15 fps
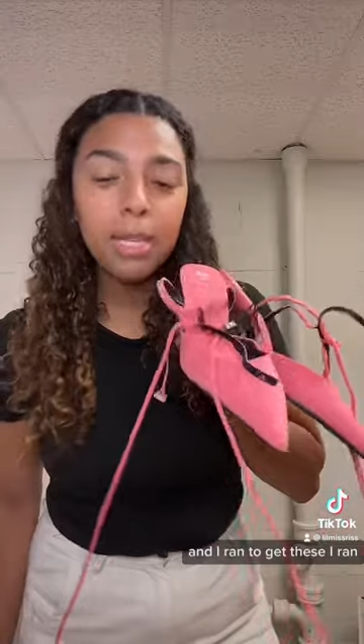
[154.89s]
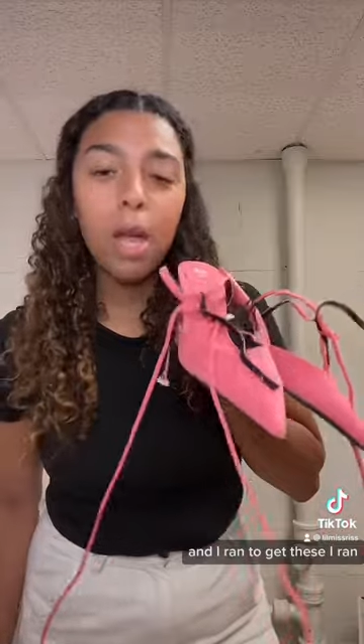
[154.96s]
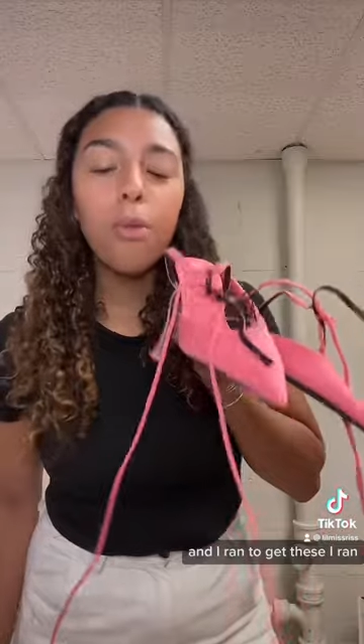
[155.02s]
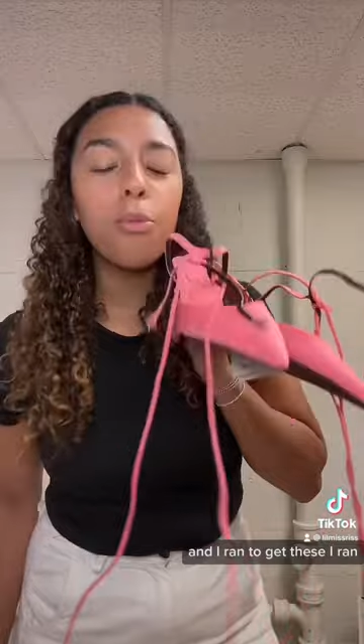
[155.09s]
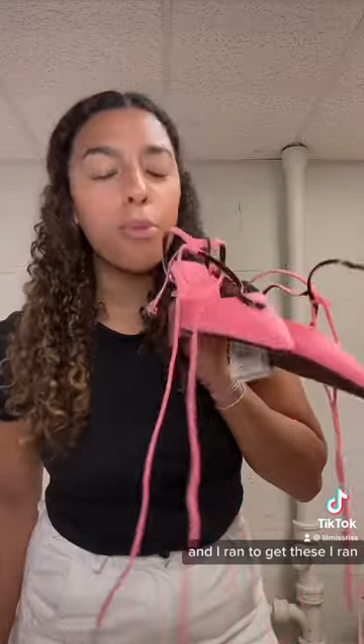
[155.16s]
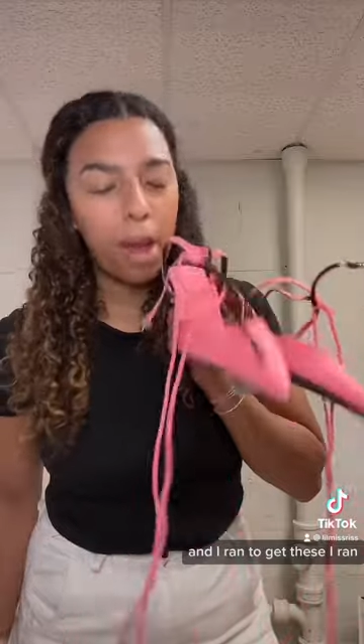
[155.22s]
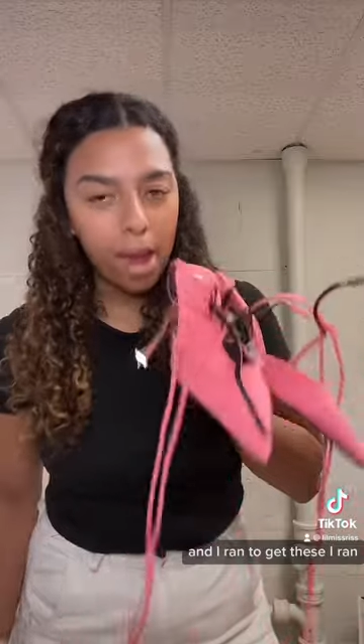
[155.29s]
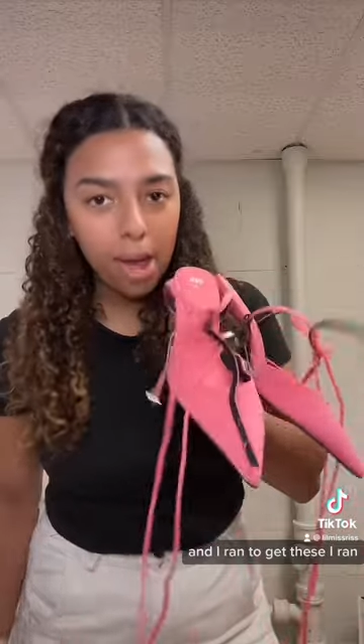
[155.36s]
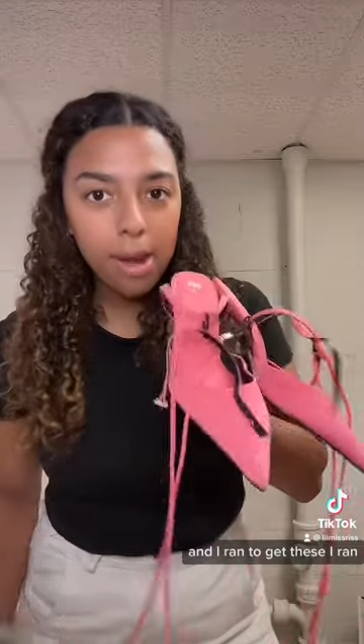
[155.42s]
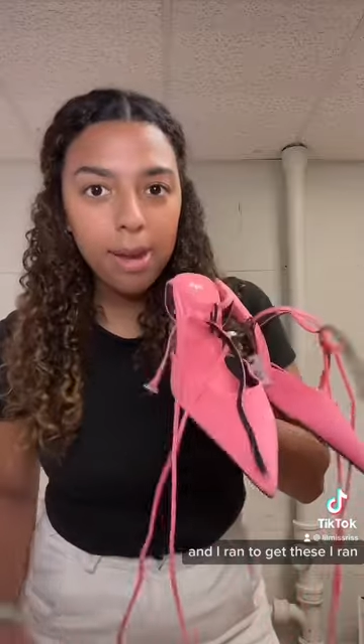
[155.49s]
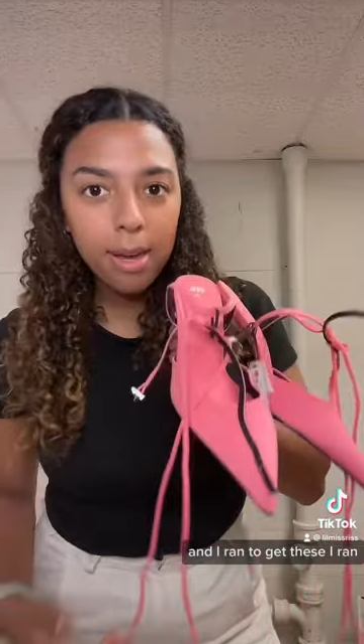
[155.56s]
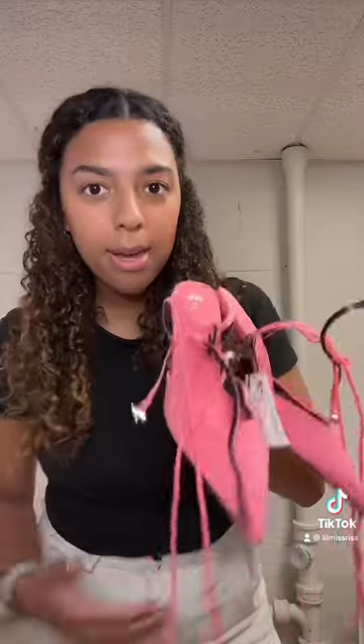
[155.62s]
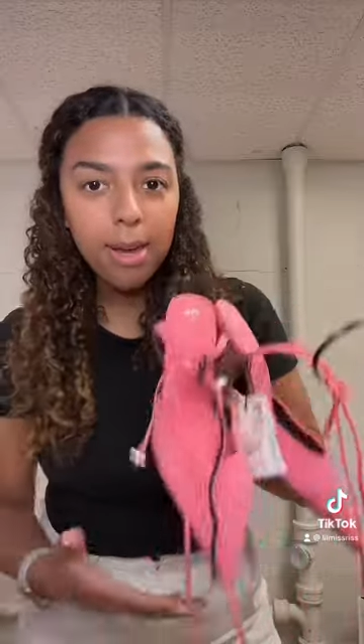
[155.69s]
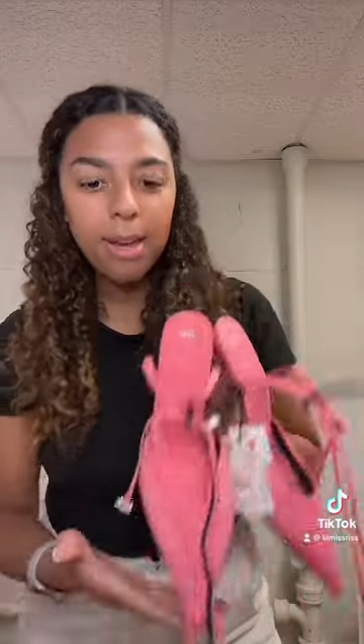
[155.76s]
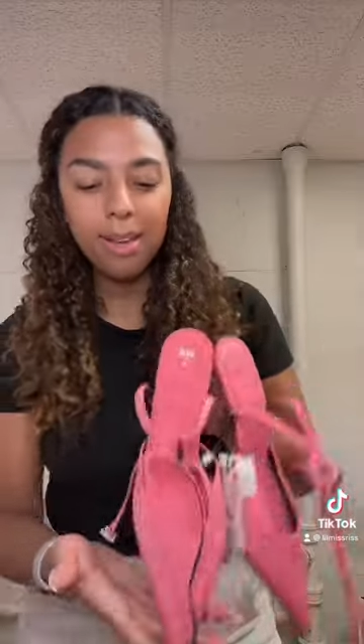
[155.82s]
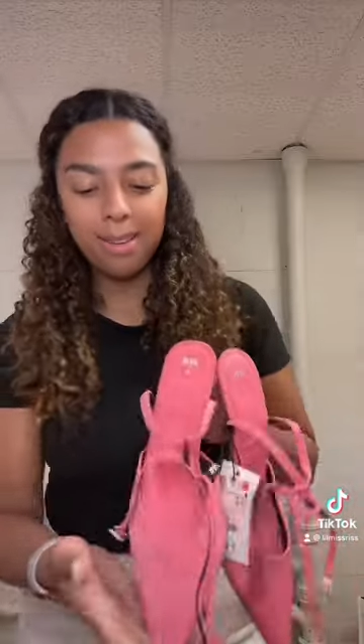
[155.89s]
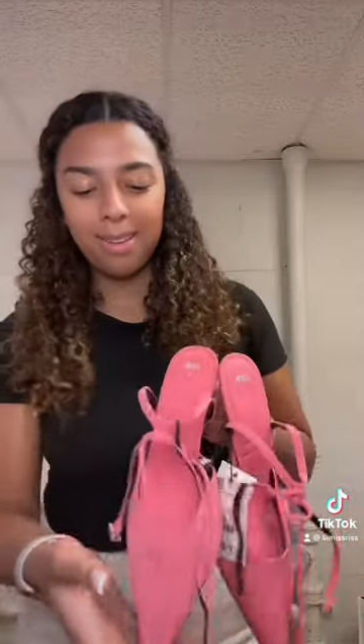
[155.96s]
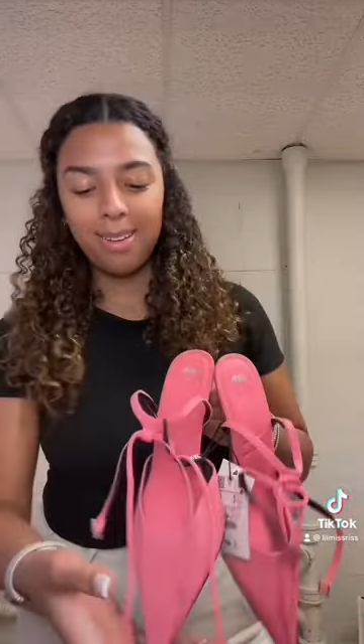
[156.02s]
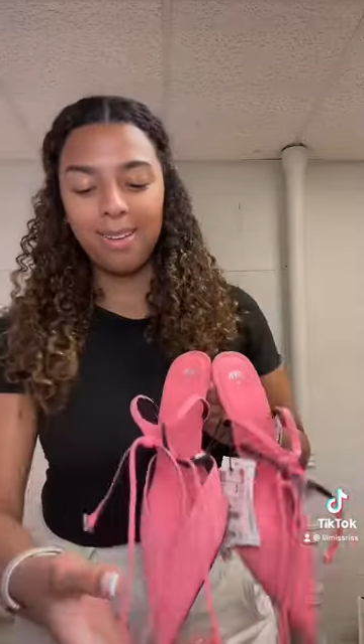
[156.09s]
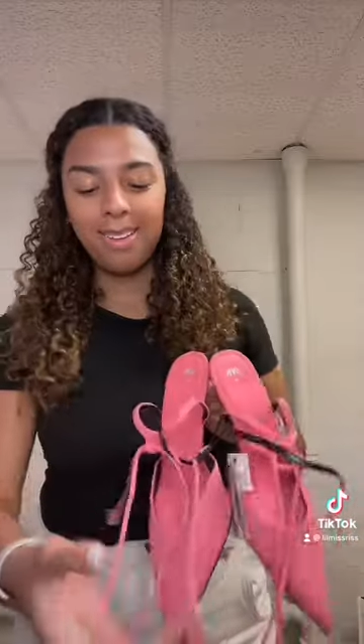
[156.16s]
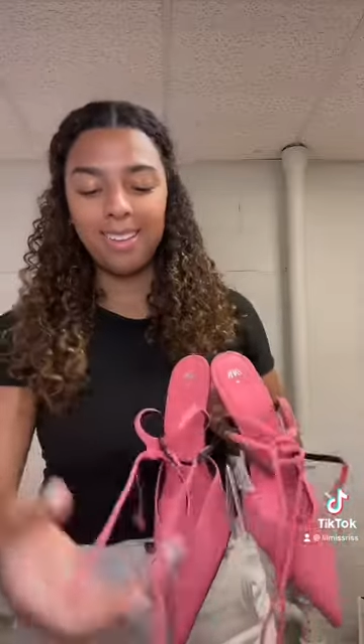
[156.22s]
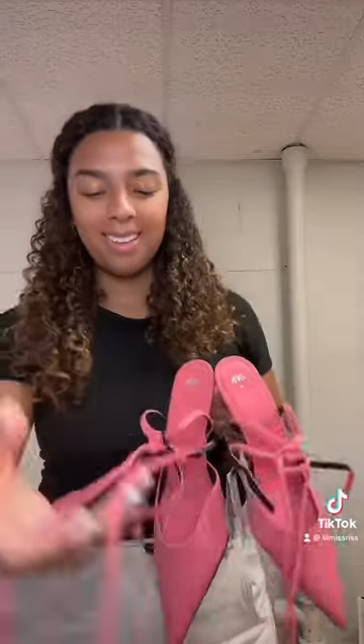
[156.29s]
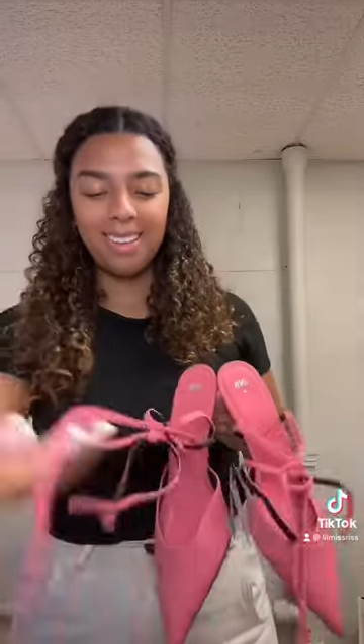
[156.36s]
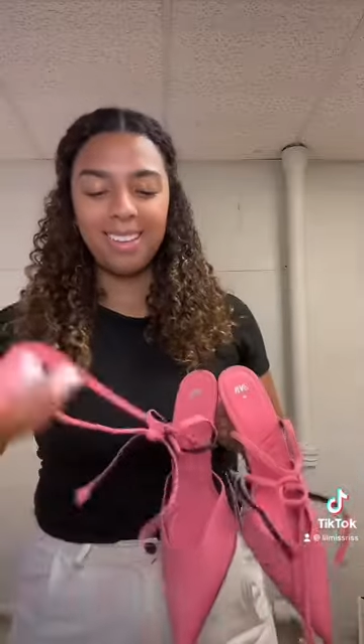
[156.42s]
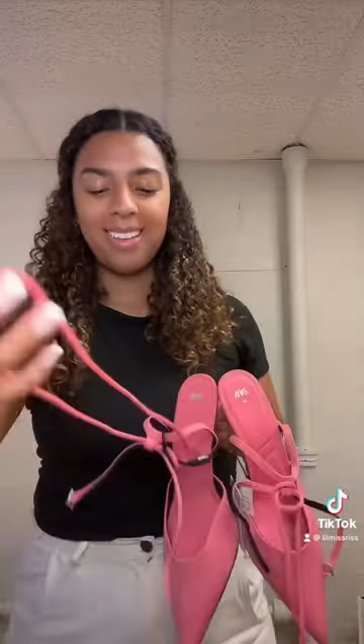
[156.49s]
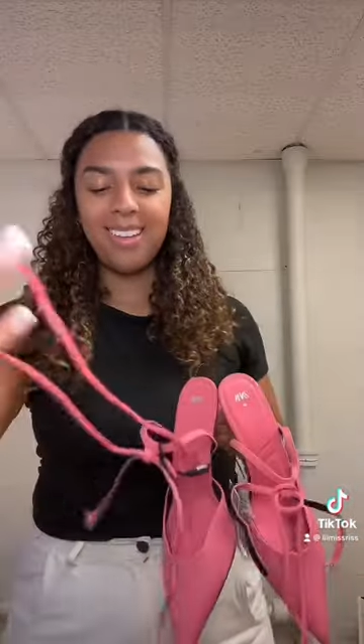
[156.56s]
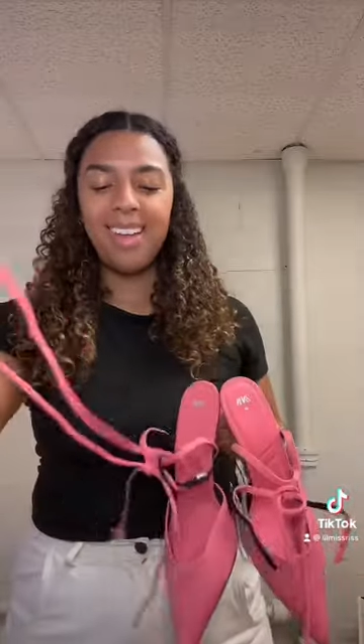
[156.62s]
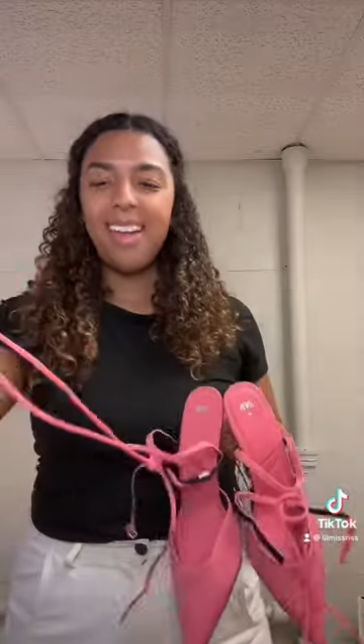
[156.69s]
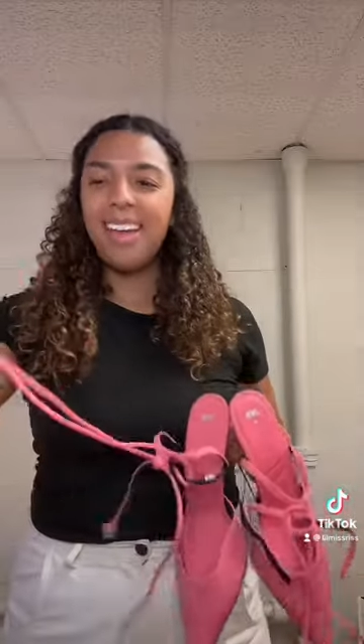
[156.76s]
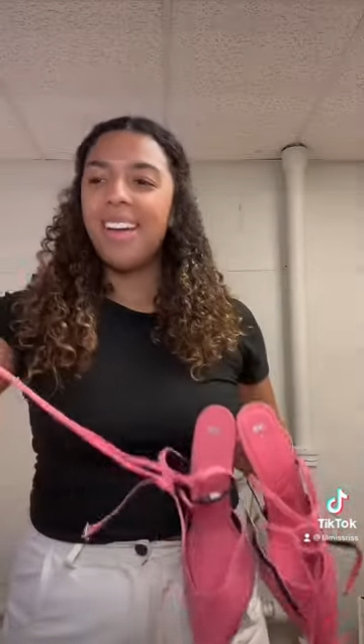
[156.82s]
I ran.
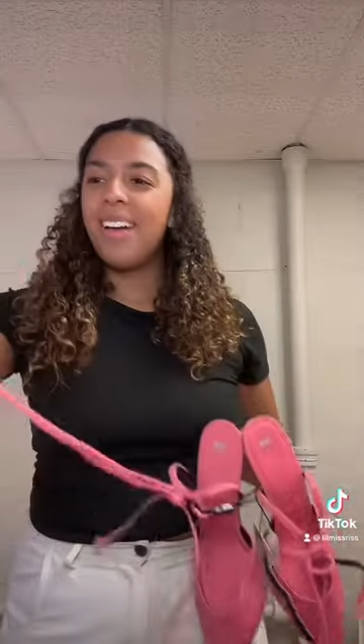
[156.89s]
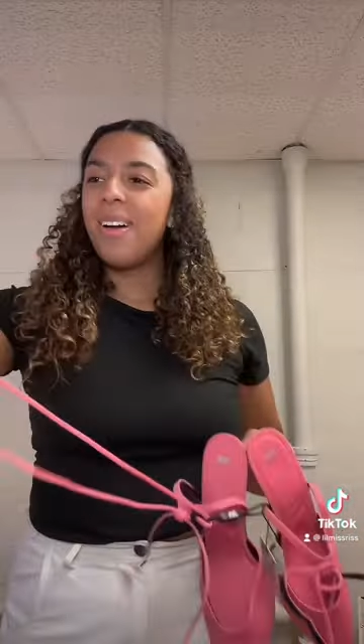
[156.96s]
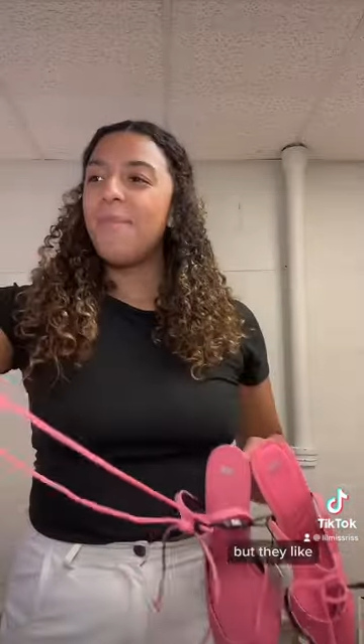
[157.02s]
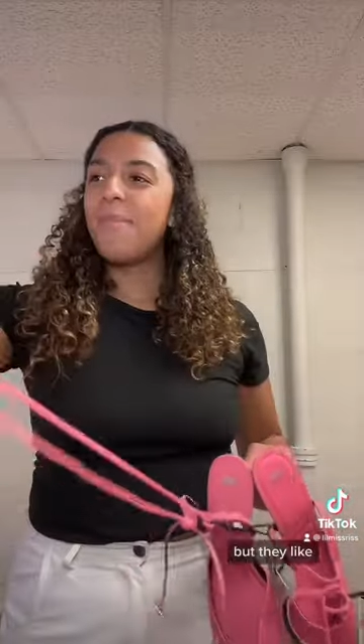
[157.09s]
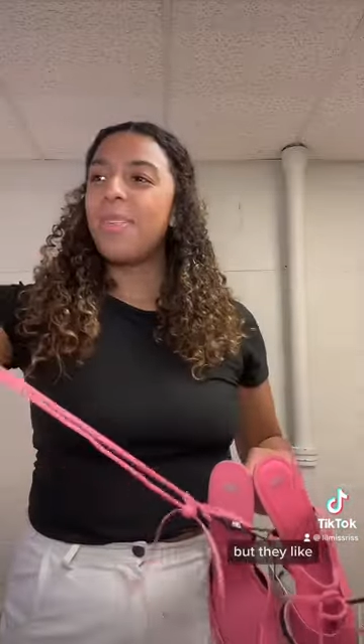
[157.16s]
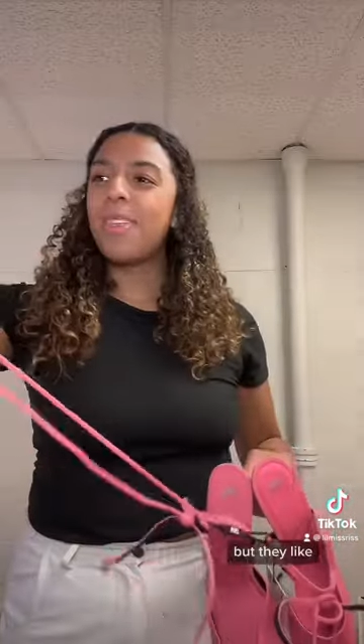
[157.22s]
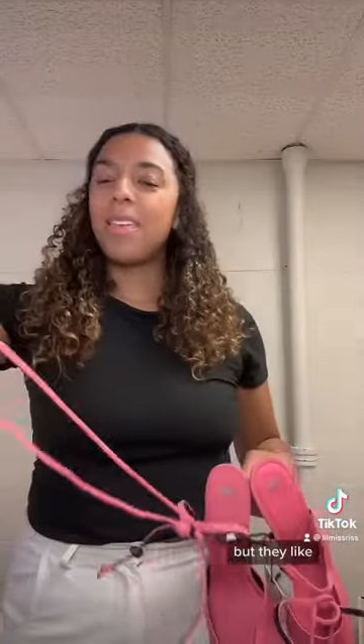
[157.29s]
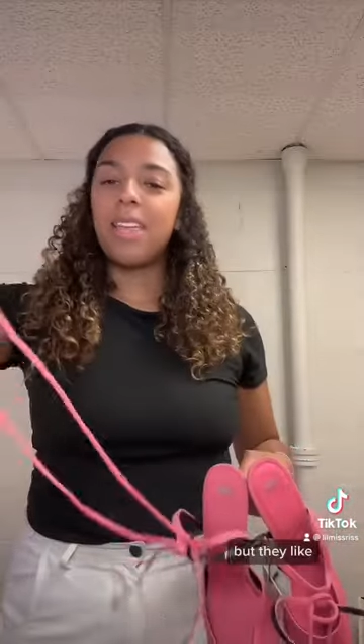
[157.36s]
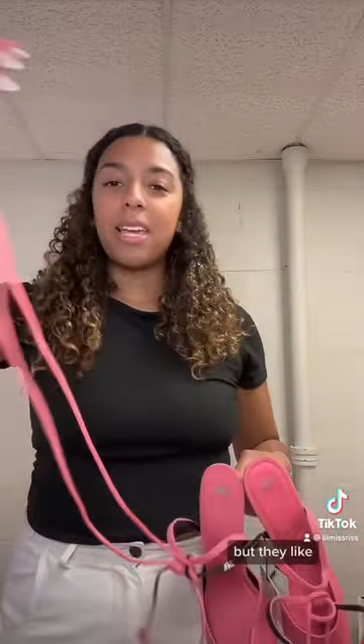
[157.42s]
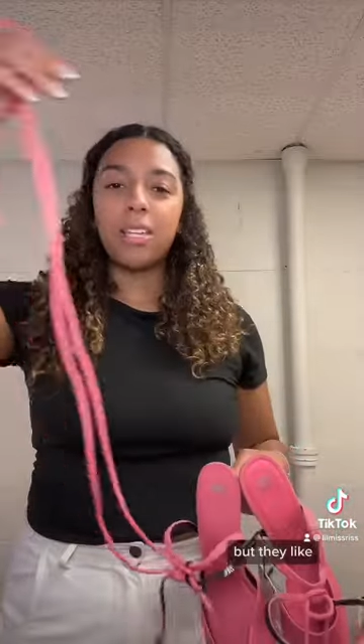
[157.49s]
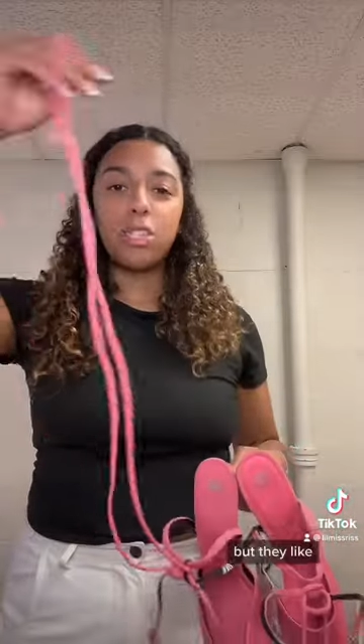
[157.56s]
But they like